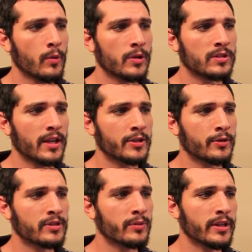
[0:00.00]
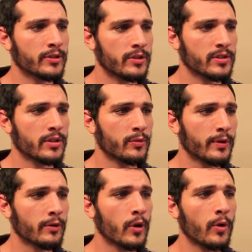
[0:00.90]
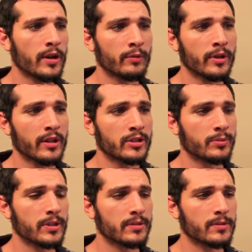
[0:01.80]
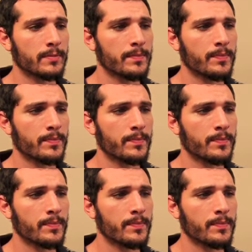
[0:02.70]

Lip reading: which led to his reinterest into re-recording real instruments.